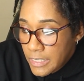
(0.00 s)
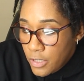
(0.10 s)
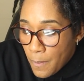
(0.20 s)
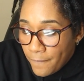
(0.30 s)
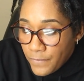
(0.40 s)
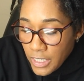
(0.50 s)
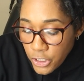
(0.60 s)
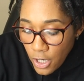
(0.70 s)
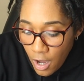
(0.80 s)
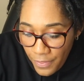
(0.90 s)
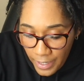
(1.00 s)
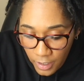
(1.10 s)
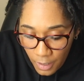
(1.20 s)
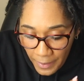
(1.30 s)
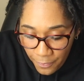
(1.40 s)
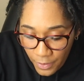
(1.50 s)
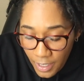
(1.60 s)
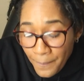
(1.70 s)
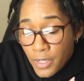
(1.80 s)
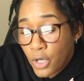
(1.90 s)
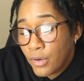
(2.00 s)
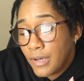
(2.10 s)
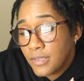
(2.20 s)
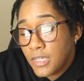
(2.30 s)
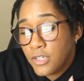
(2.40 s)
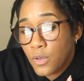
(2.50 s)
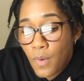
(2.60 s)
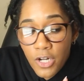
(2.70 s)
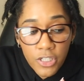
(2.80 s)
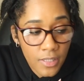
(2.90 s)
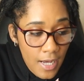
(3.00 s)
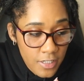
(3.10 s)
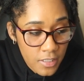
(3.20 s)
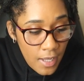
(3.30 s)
So I'm gonna finish all that up and then I'm gonna go downstairs and wash Elijah's